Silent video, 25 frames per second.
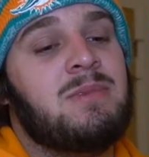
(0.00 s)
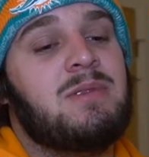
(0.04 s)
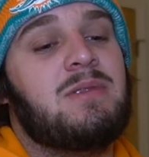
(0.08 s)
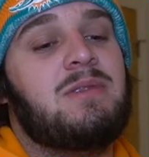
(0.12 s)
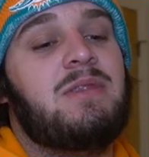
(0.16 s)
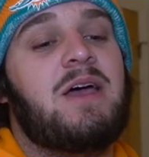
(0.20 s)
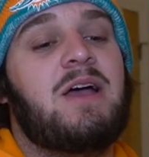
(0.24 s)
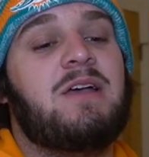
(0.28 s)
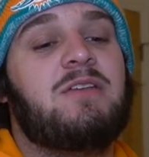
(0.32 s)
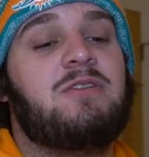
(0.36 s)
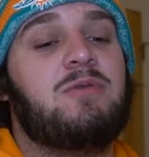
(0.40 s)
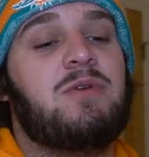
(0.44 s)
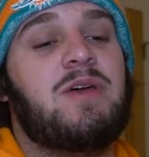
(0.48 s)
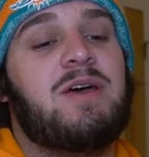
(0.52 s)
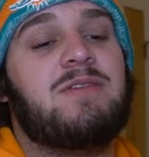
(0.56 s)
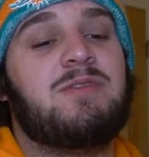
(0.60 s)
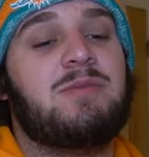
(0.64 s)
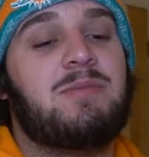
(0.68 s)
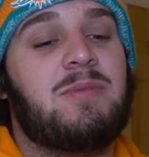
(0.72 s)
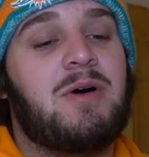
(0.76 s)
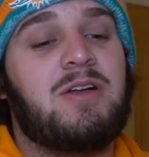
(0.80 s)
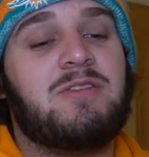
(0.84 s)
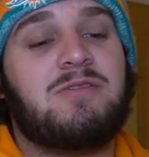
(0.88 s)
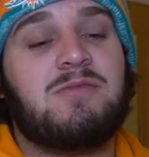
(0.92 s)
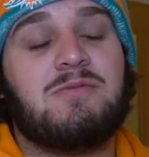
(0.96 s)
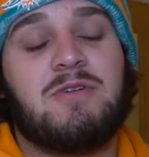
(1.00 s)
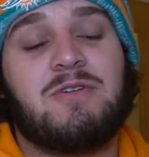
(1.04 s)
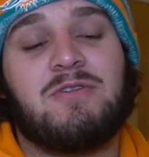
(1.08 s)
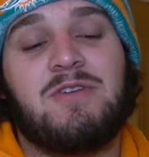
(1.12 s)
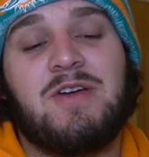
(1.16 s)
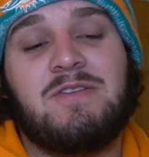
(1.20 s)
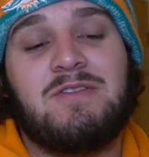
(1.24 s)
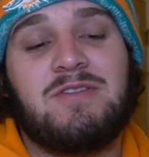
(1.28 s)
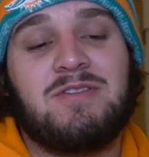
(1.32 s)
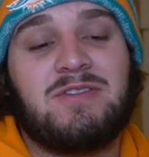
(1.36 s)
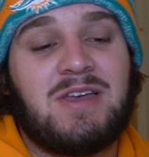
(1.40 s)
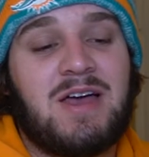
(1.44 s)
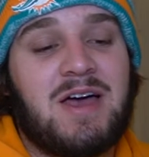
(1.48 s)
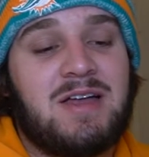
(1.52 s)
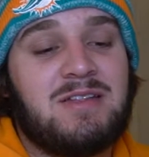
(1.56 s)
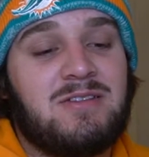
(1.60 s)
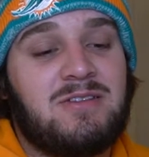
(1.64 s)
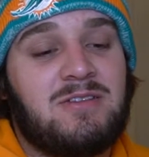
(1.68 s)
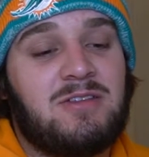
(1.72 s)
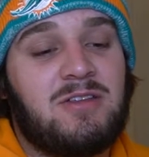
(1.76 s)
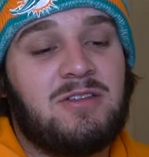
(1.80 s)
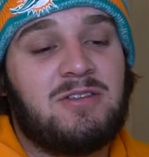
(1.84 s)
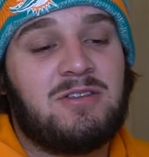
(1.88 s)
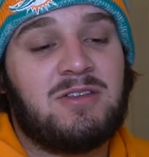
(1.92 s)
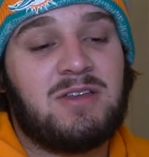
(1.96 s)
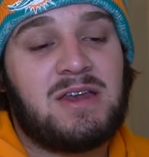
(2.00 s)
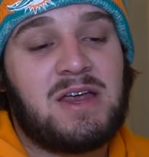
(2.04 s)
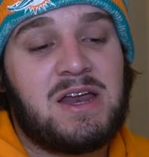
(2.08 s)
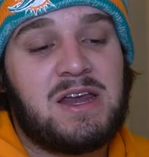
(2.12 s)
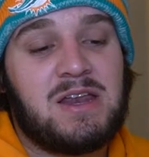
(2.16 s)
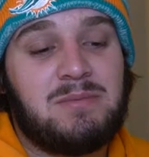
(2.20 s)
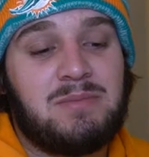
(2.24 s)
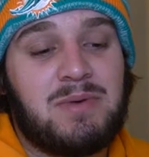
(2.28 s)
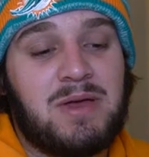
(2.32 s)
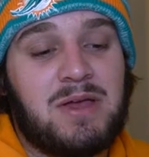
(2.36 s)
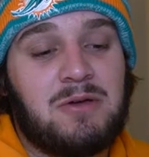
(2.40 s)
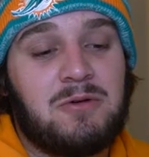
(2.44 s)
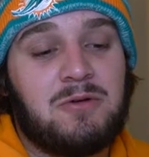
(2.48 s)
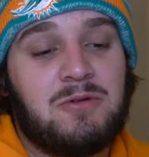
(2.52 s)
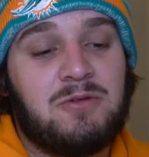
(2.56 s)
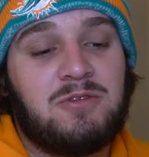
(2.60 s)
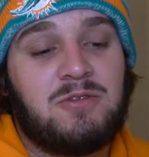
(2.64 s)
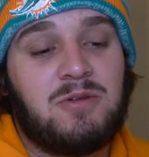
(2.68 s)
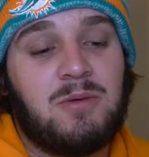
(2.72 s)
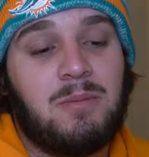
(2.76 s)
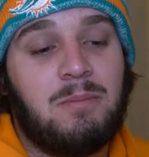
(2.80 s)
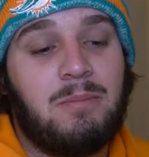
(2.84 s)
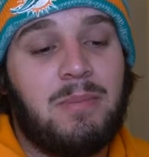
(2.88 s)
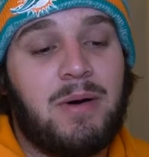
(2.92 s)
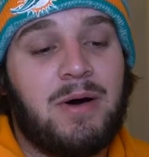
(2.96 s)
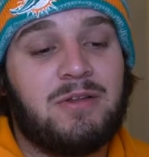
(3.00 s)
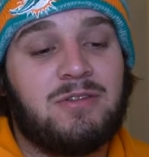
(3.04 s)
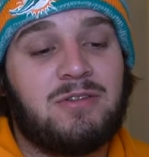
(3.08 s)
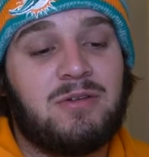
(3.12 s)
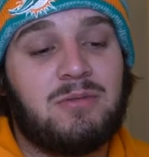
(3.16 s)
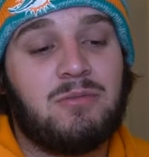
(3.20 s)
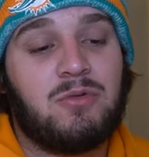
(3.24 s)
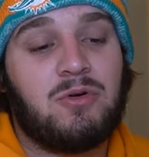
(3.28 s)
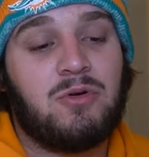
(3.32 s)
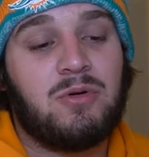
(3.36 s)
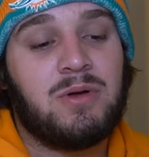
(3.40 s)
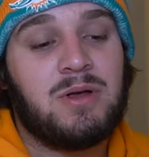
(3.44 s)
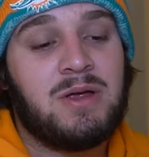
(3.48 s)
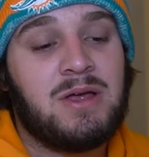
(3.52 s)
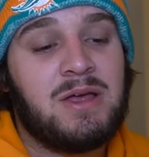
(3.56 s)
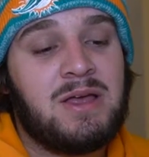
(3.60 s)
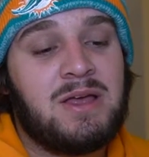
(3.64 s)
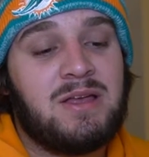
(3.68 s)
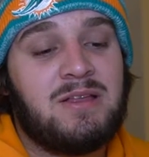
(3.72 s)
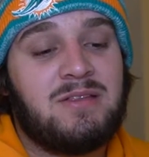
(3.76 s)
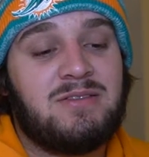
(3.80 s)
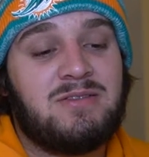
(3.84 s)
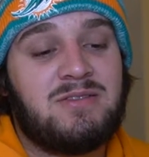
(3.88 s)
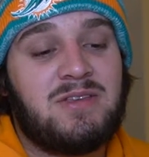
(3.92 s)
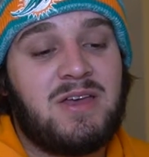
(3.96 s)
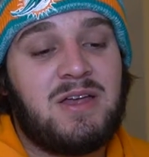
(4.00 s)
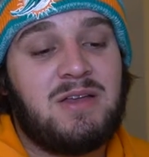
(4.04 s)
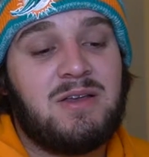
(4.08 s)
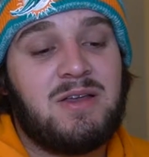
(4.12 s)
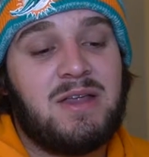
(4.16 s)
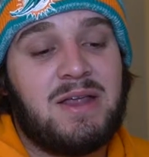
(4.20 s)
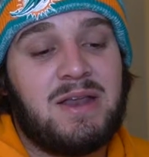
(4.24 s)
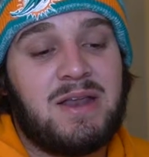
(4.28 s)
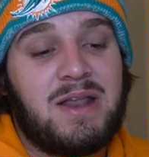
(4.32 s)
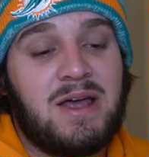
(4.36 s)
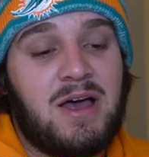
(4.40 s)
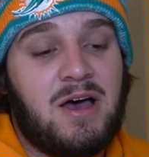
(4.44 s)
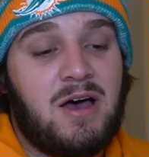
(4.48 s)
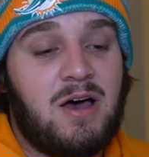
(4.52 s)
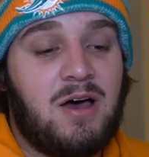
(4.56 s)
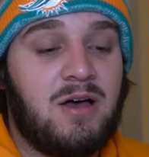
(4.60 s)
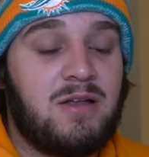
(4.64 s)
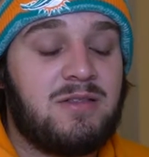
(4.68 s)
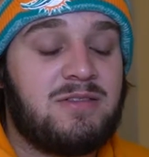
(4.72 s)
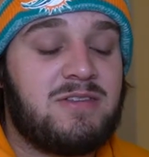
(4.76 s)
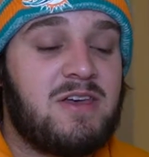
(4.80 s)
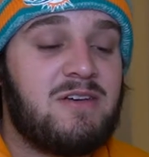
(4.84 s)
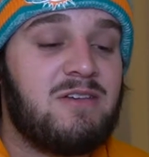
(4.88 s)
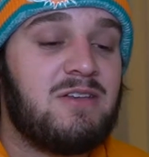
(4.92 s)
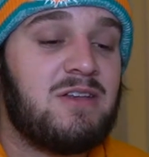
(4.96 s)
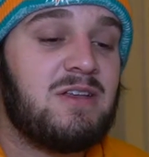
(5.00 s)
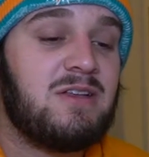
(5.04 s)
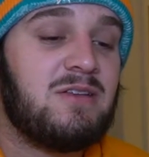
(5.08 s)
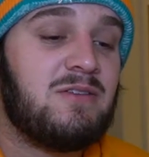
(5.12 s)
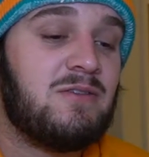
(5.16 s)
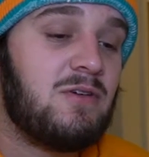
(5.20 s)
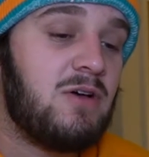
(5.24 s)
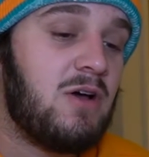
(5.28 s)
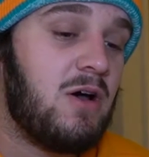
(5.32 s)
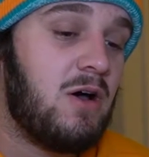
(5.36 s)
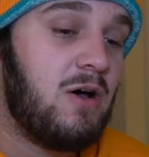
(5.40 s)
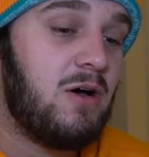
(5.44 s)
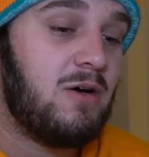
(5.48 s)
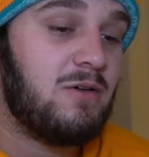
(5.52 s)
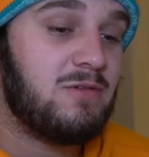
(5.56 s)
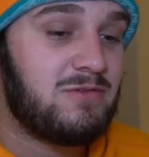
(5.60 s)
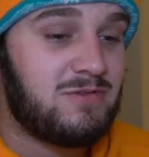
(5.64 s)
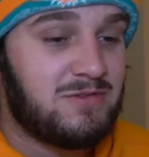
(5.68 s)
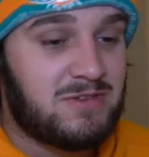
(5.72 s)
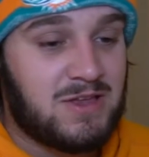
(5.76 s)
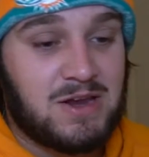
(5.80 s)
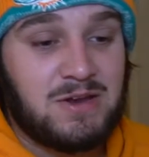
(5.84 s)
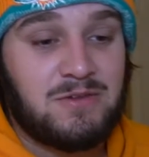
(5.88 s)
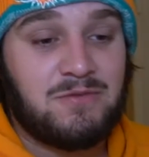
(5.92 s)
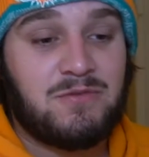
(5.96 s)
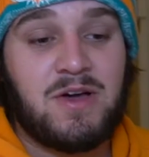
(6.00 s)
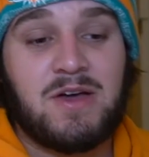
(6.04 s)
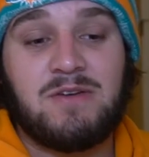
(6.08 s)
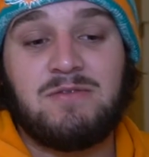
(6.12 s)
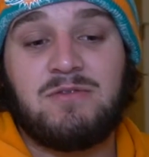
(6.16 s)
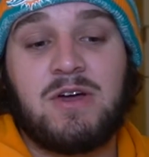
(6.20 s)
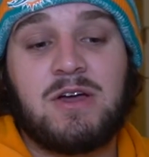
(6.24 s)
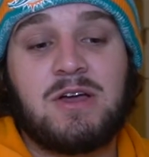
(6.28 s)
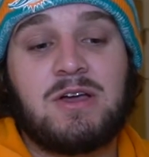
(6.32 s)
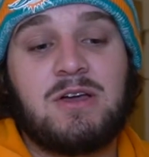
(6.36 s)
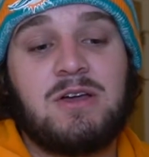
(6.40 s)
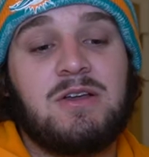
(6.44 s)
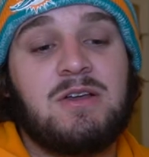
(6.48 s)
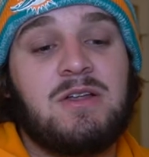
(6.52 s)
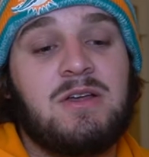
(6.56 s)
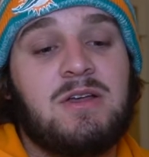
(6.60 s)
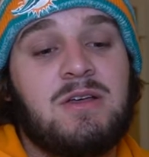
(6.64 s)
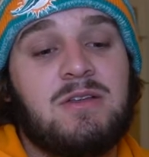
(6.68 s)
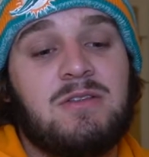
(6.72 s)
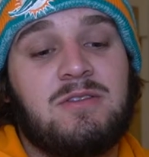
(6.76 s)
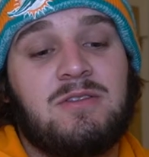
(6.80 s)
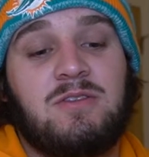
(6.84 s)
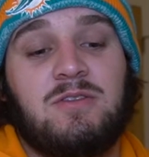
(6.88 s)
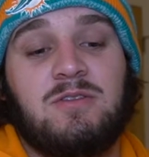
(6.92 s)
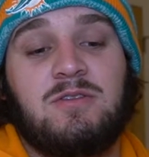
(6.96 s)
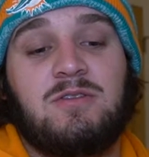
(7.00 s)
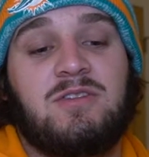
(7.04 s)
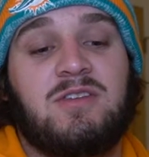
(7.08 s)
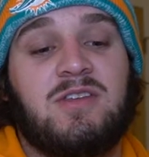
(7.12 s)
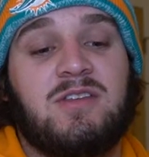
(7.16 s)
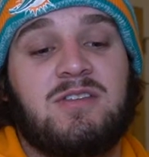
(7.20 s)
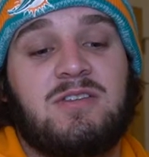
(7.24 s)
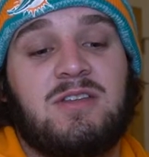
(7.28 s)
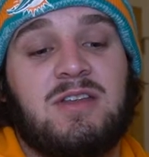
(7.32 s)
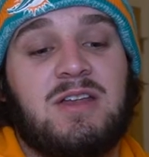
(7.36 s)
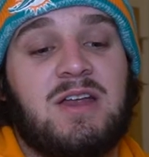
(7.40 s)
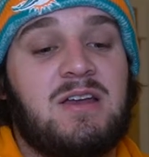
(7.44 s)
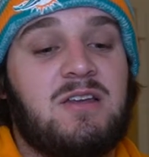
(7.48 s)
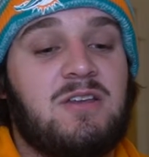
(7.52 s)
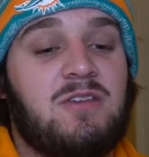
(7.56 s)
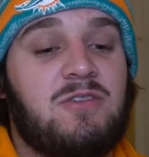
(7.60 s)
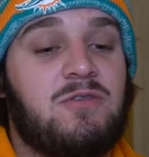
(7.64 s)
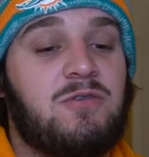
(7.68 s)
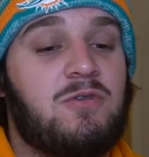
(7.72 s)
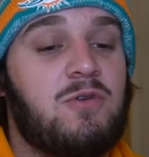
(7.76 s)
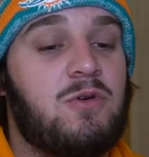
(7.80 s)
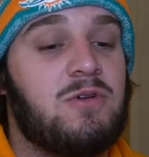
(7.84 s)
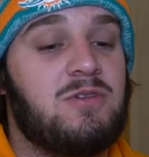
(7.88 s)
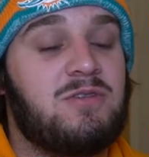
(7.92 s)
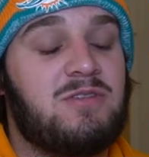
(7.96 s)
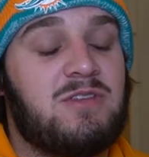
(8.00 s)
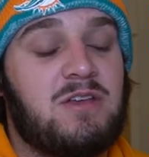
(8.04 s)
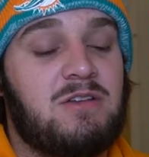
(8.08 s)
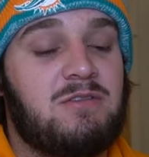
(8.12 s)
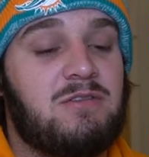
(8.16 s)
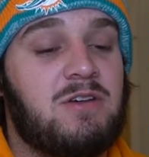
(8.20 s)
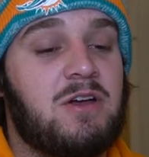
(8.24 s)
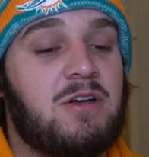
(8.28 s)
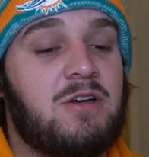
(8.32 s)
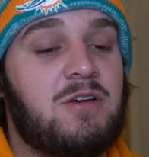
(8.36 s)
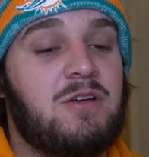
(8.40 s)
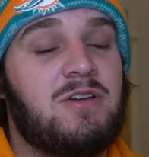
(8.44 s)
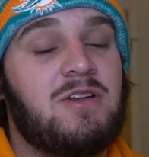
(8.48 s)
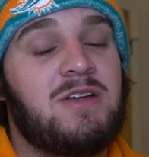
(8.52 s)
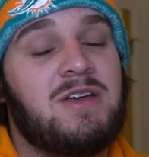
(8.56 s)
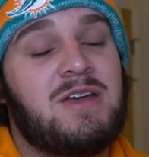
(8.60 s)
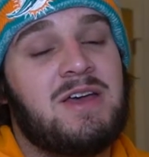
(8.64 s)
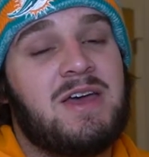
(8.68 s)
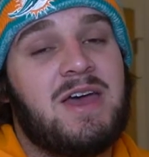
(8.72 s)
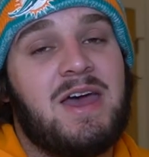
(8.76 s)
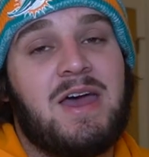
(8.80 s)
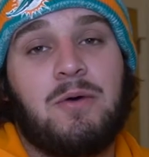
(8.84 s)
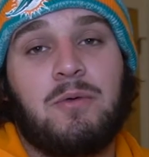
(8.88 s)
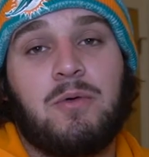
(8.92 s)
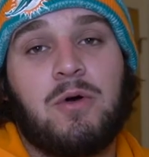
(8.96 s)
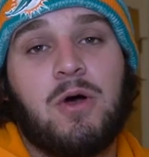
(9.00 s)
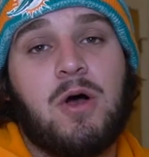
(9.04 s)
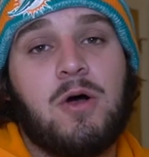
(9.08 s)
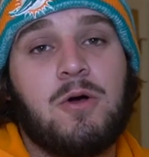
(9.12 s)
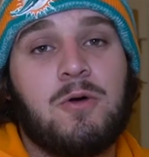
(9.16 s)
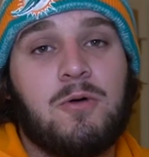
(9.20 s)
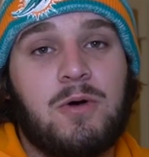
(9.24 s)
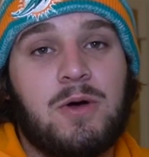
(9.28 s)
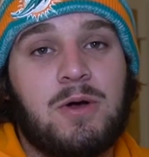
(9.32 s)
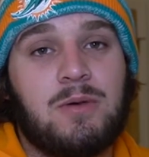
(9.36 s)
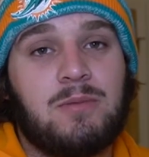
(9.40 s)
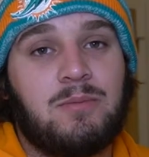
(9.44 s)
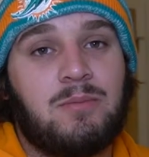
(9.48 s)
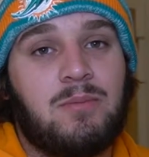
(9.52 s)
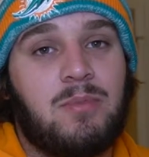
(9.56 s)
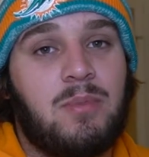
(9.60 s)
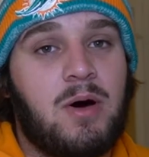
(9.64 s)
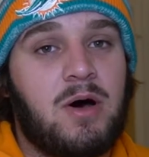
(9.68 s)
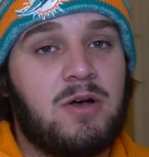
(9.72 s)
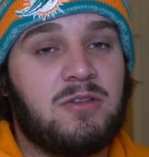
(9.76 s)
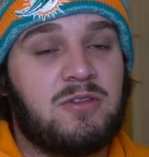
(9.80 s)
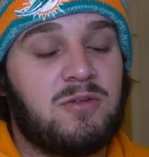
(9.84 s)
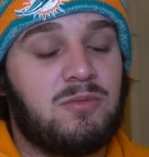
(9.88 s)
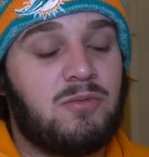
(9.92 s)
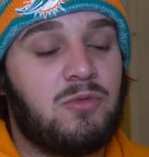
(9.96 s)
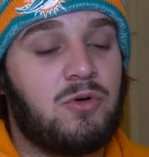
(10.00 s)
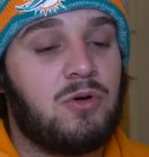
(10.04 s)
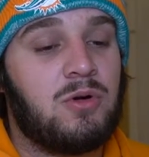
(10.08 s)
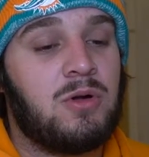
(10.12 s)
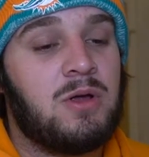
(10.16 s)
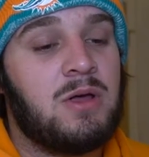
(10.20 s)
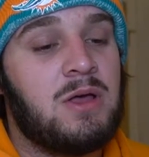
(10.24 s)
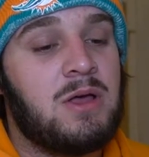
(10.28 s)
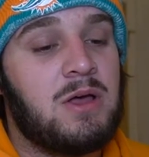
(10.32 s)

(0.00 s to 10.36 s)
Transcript: Next, we have the Baltimore Ravens at the Cincinnati Bengals. Baltimore 10-5 record to Cincinnati's 4-10 record, and we're all going Baltimore.